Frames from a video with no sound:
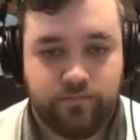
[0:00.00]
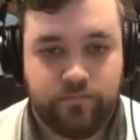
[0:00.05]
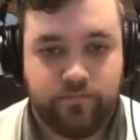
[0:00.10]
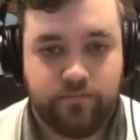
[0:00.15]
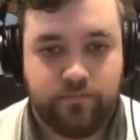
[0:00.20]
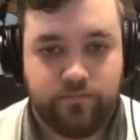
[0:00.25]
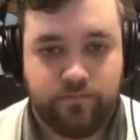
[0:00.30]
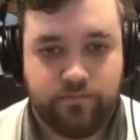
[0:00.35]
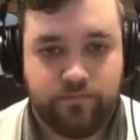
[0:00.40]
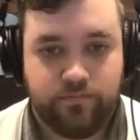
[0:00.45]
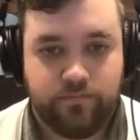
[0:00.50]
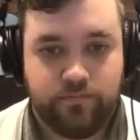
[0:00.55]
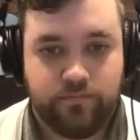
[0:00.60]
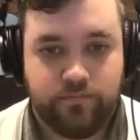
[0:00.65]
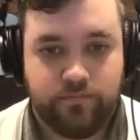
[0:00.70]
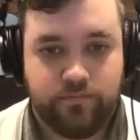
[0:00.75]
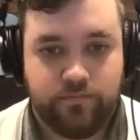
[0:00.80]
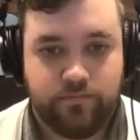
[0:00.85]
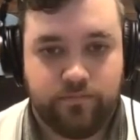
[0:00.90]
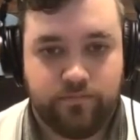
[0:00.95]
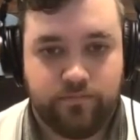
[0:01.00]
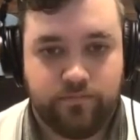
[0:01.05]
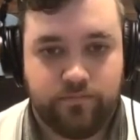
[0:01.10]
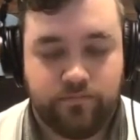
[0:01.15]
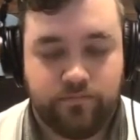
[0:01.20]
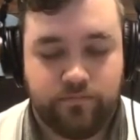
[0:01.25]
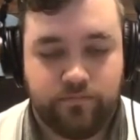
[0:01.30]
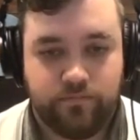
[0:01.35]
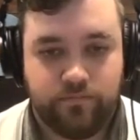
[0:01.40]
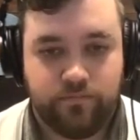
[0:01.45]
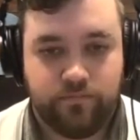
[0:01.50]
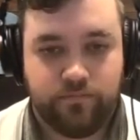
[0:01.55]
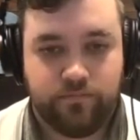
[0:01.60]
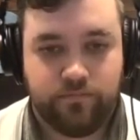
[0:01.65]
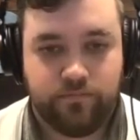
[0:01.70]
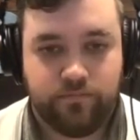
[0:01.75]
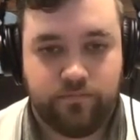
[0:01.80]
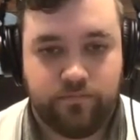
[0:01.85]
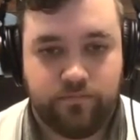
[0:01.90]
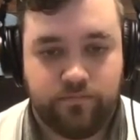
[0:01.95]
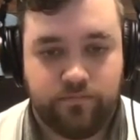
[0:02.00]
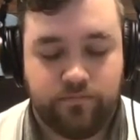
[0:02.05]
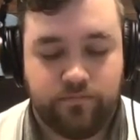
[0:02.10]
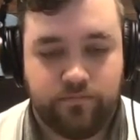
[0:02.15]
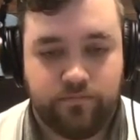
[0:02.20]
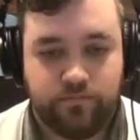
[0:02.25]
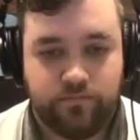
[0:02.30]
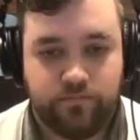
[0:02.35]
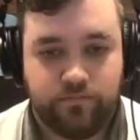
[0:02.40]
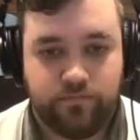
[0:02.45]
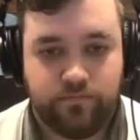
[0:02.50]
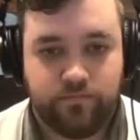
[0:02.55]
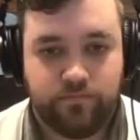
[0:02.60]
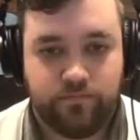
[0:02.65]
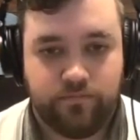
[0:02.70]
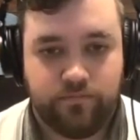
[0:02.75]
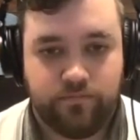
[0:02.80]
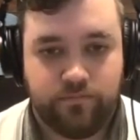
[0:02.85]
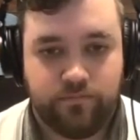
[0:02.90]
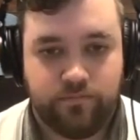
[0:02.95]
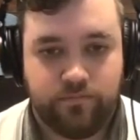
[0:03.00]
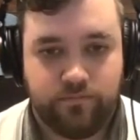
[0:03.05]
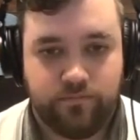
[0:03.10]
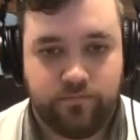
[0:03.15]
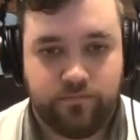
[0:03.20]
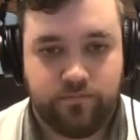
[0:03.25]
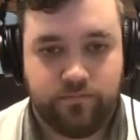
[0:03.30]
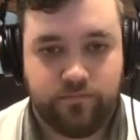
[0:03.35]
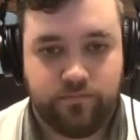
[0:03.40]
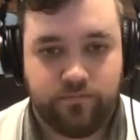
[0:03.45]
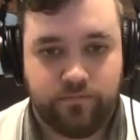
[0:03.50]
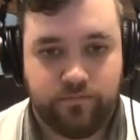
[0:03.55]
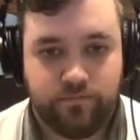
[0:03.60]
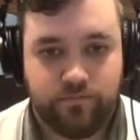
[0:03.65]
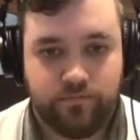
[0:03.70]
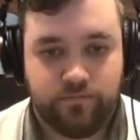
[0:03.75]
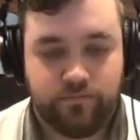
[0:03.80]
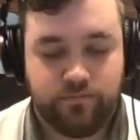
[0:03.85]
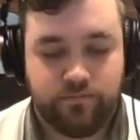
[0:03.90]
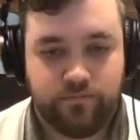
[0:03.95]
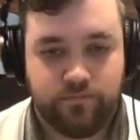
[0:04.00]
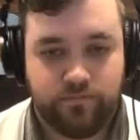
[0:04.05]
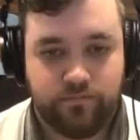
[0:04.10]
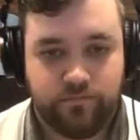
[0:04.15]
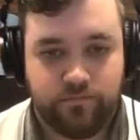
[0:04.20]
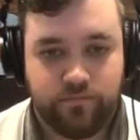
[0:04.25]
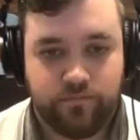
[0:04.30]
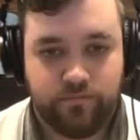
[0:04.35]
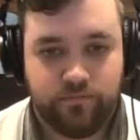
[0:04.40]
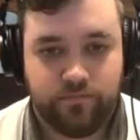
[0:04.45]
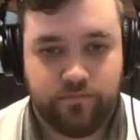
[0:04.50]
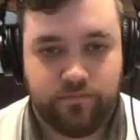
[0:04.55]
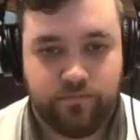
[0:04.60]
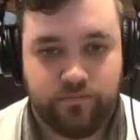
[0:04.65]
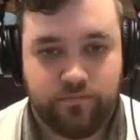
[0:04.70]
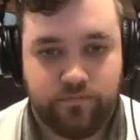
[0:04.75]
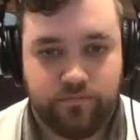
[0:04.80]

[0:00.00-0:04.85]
(silent)